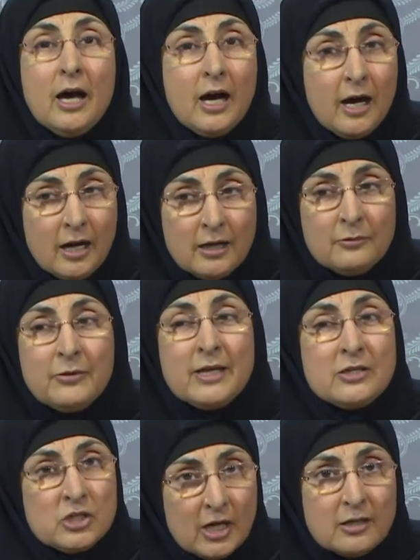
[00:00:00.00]
Are we
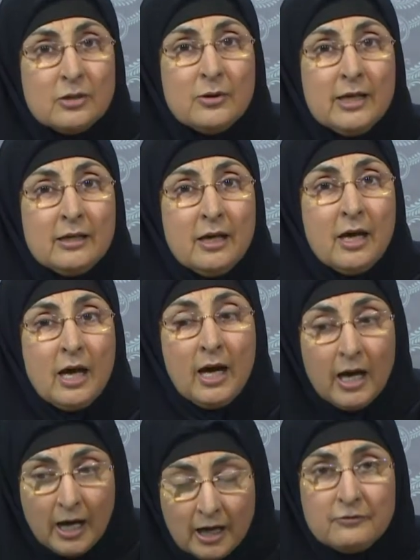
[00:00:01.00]
genuine?
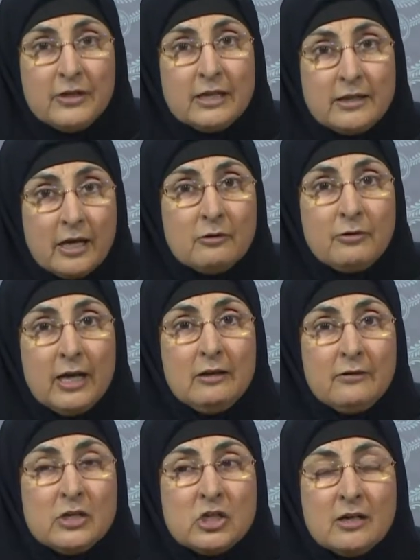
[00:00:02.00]
Are we their
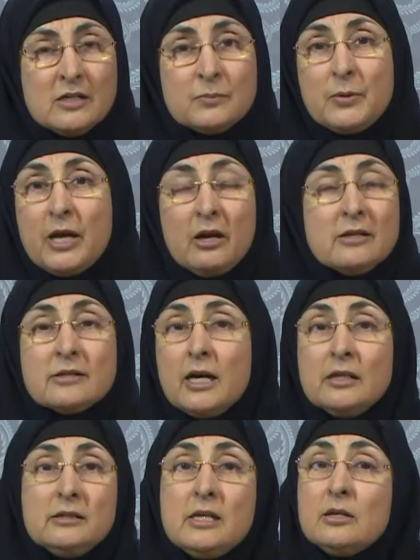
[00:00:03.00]
well-wishers? Because
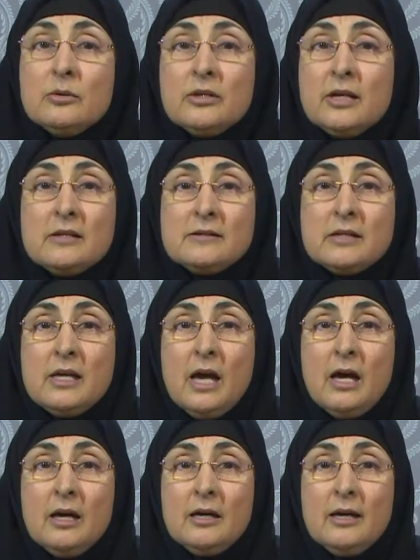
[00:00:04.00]
ad-deenun
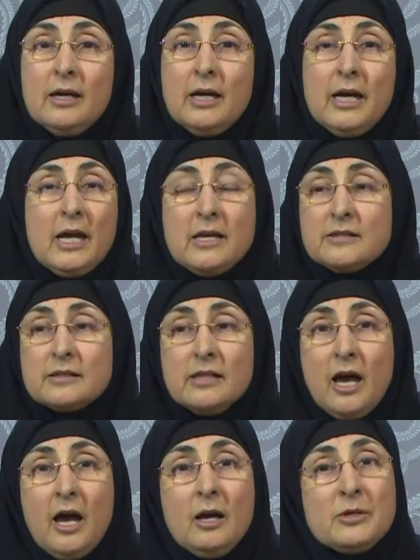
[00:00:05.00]
nasiha.
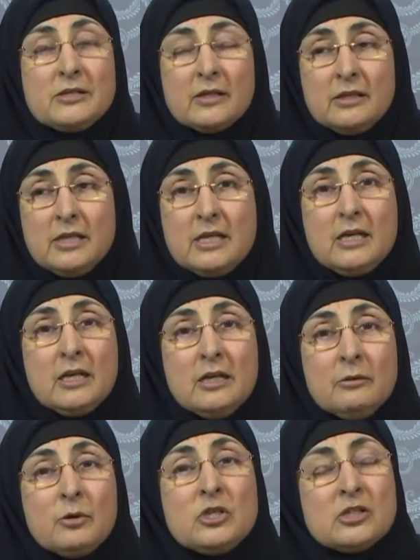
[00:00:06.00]
Islam is a deen
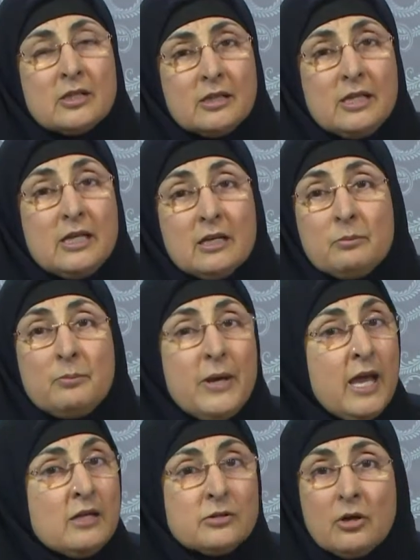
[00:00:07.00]
which is a deen
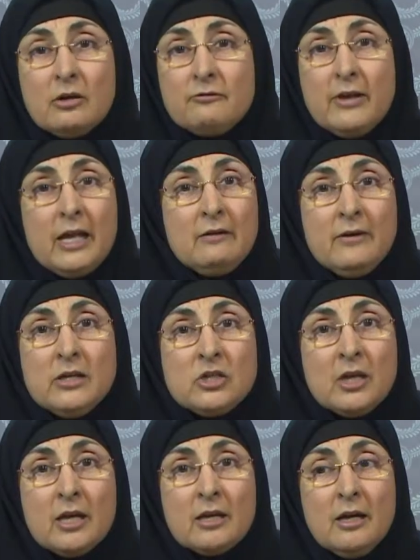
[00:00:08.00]
based on
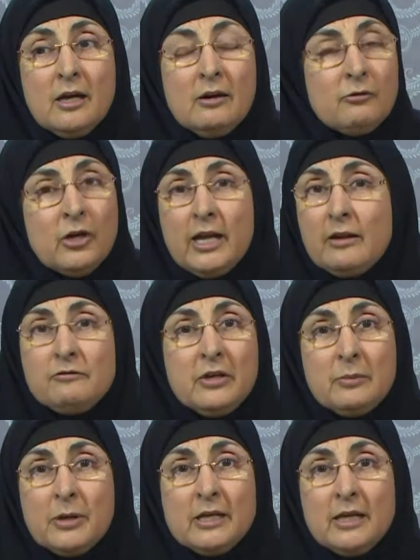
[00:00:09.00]
well-wishing for
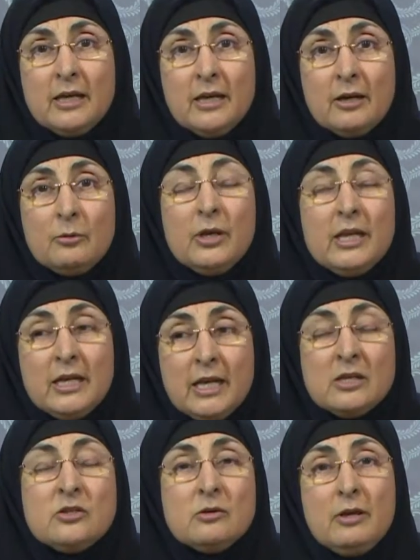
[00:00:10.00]
everybody. We
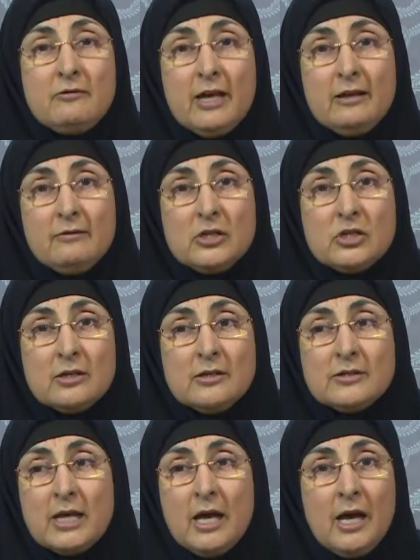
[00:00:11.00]
need to be
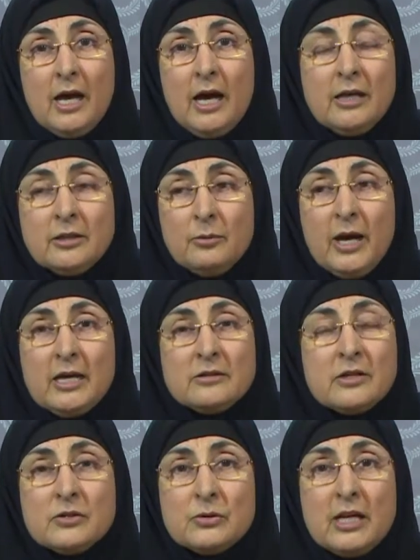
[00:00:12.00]
well-wishers. Otherwise,
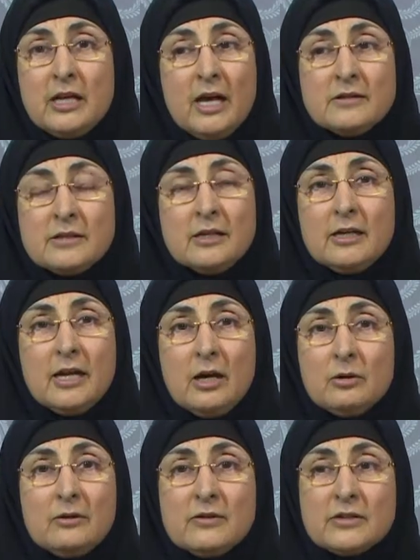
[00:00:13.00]
Rasulullah
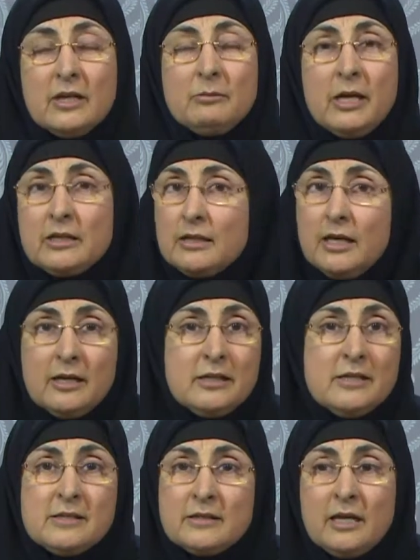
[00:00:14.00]
sallallahu alaihi wasallam had
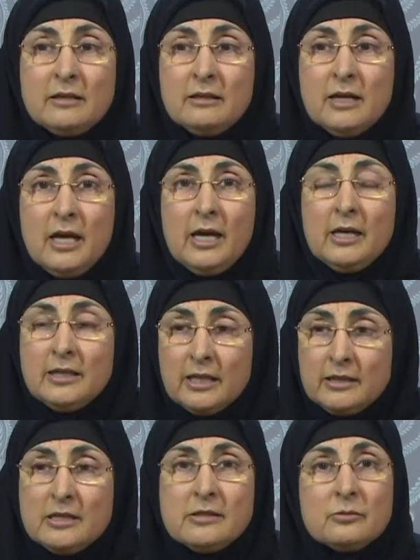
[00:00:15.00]
clearly stated
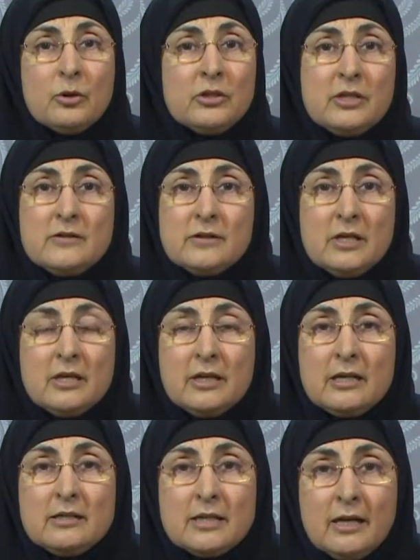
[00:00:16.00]
that this is what this deen
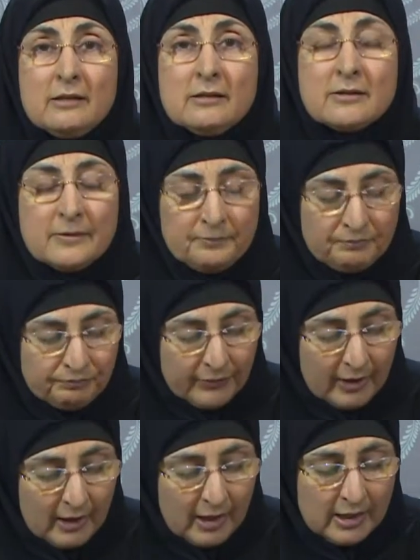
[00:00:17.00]
entails.
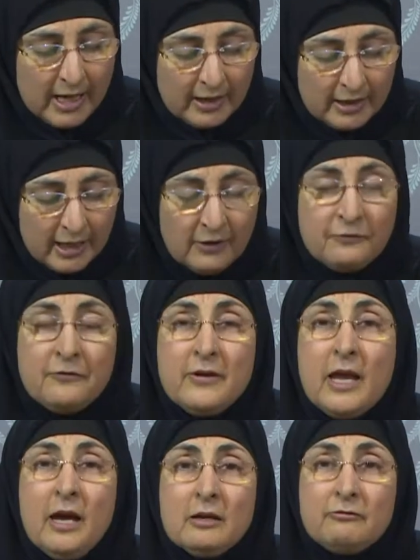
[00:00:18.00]
And if
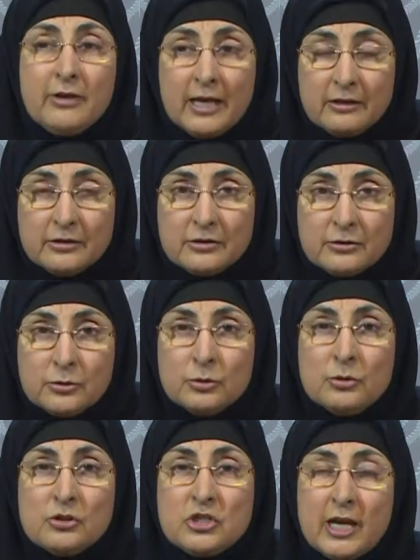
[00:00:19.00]
we are
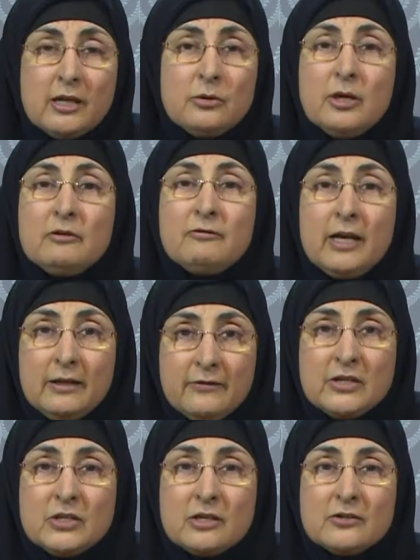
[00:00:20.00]
true, genuine
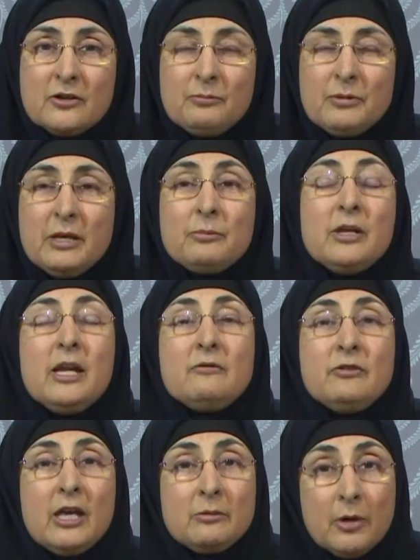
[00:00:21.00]
well-wishers of people and
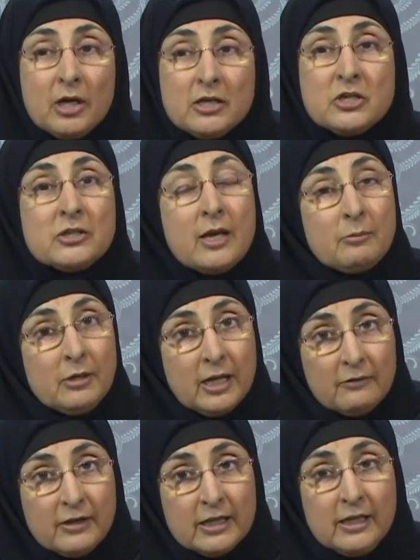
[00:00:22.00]
we admonish them
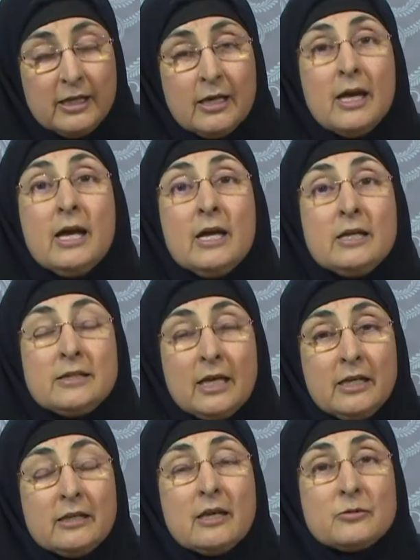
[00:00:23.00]
lovingly,
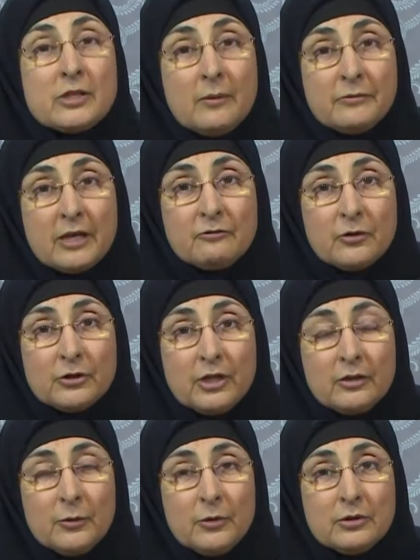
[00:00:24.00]
telling them something for
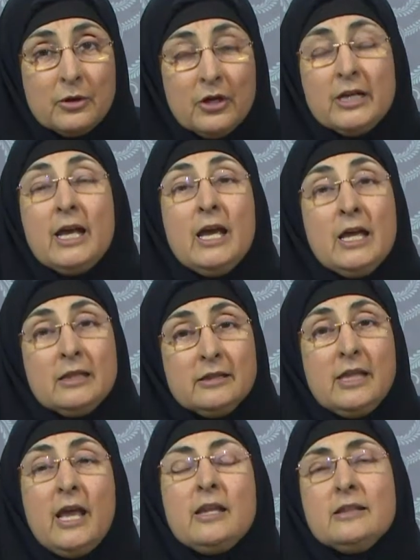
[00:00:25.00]
their own good,
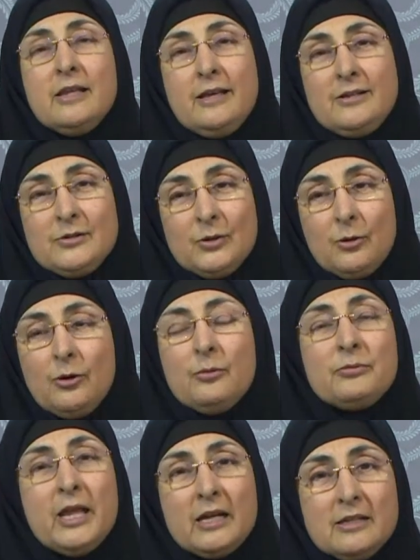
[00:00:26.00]
then there is hope
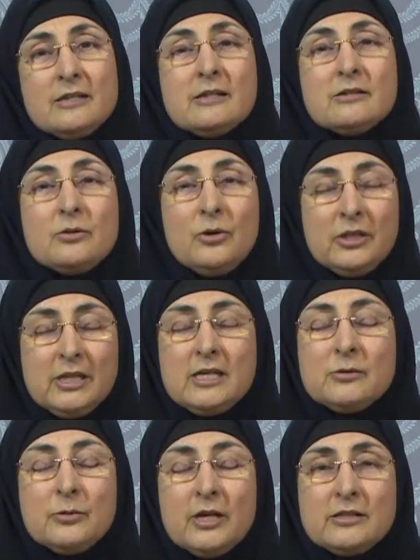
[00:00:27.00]
that
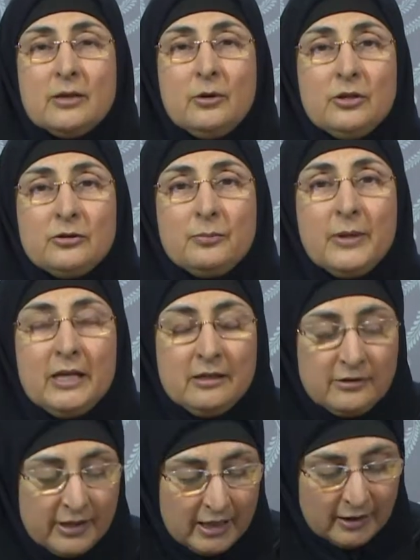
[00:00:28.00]
these words are going to
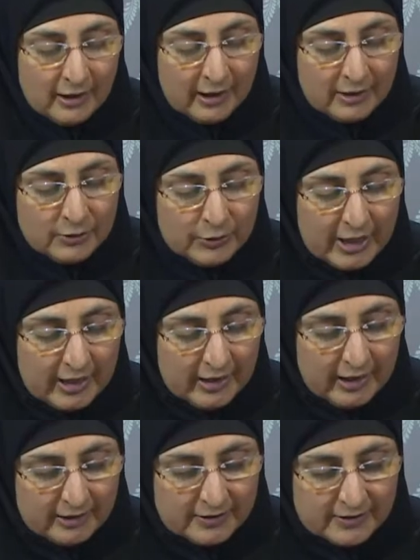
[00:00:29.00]
penetrate to their
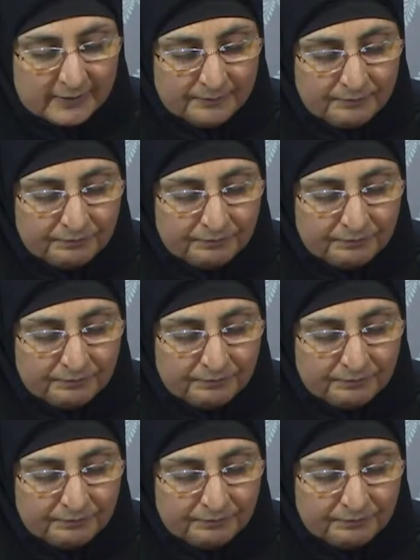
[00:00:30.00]
hearts.